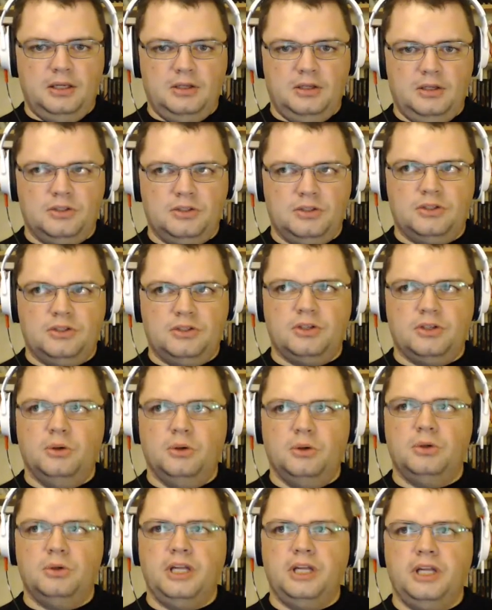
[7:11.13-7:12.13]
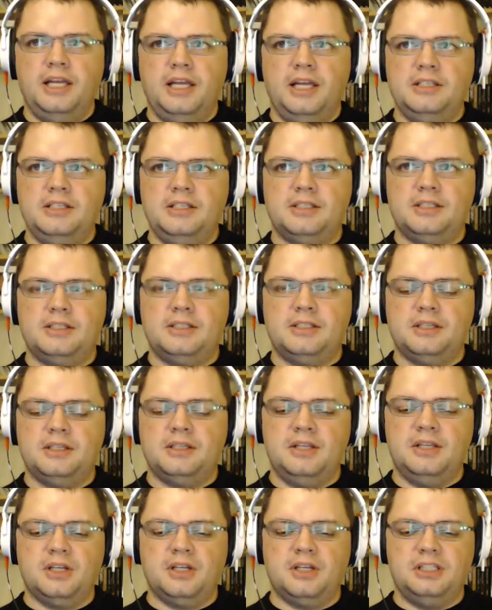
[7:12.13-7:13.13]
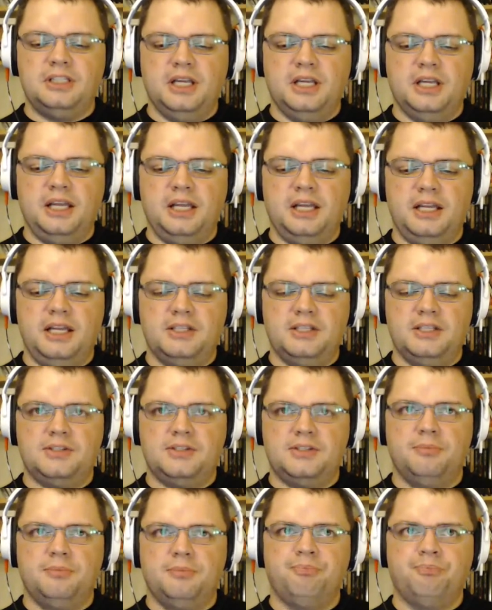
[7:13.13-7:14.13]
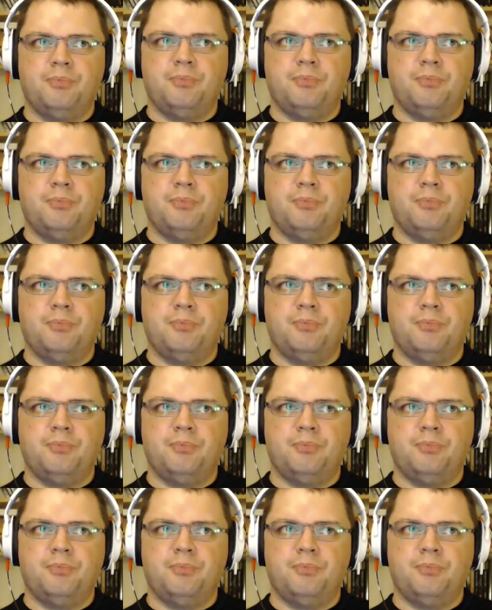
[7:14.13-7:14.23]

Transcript: So his idea is,